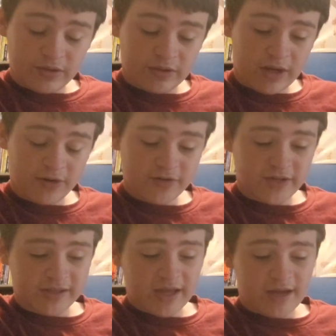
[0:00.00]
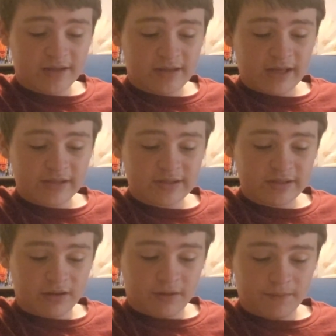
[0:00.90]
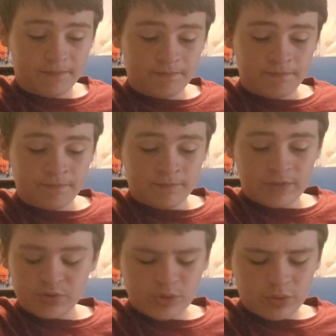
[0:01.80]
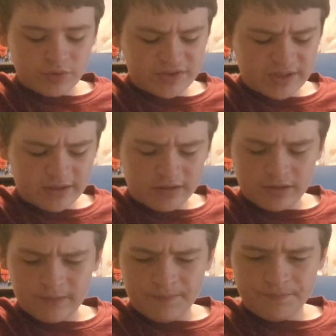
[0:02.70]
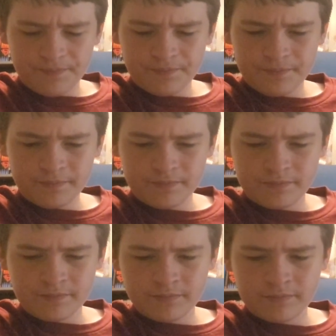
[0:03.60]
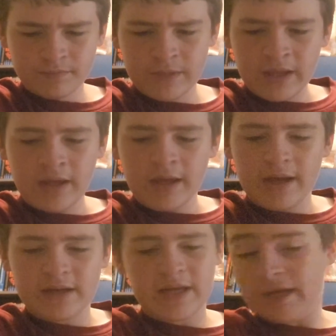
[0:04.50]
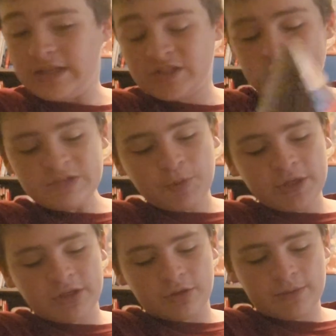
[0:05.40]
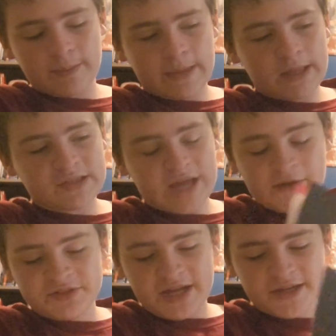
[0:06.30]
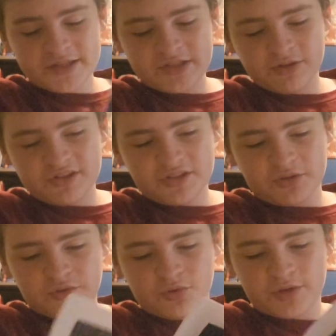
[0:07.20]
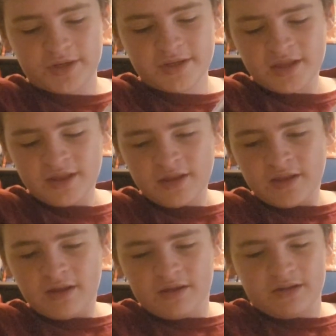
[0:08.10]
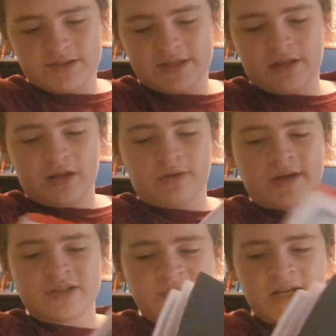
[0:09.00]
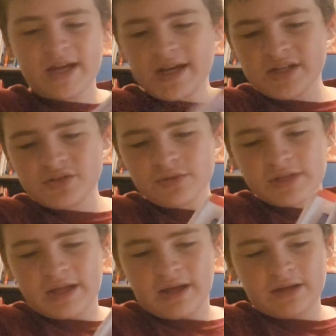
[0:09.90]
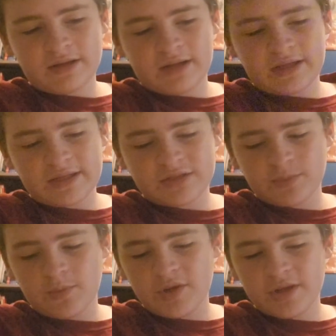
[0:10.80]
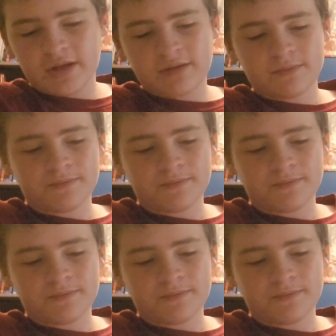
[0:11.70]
Characters like that. It's really cool to see. And yeah, it's pretty good. It's outdated still. It's a little corny, dialogue wise, but I enjoyed it. I like to reread it again.